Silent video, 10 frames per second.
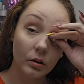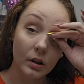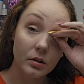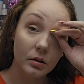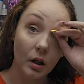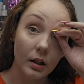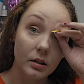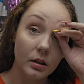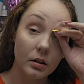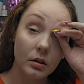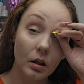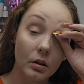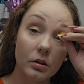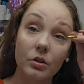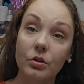That's, guys, it has
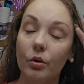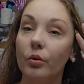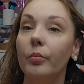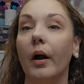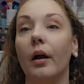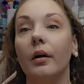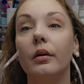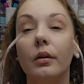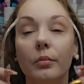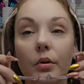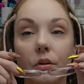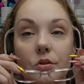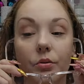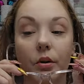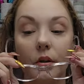gotten so bad. I'm
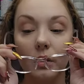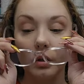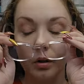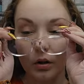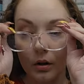not joking.